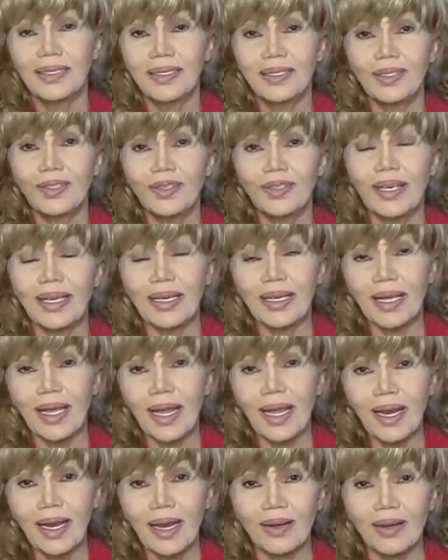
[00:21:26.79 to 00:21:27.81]
You
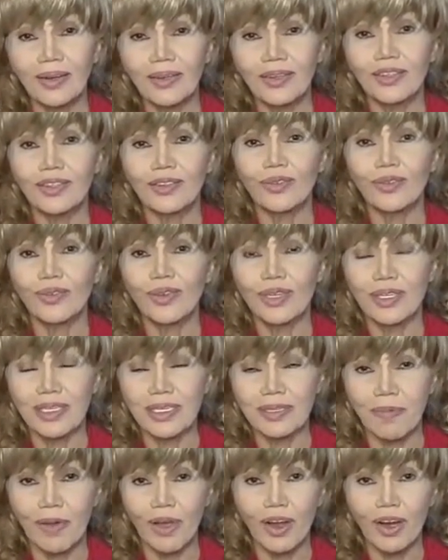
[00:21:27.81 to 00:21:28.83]
cannot
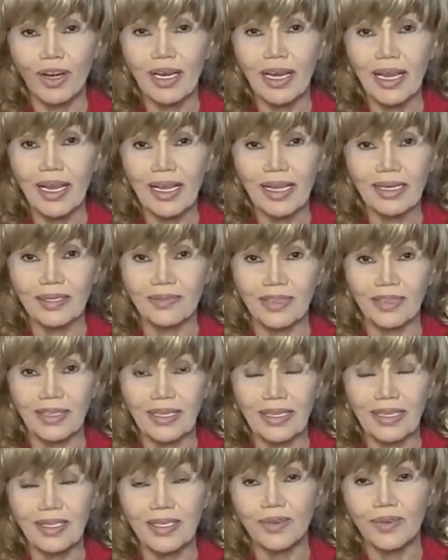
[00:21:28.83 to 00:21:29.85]
respond
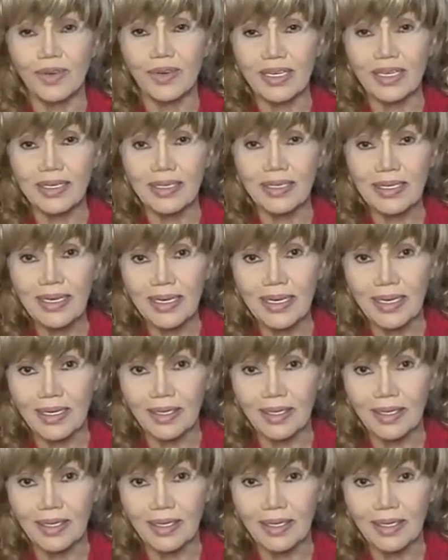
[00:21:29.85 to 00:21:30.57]
negatively to a senior.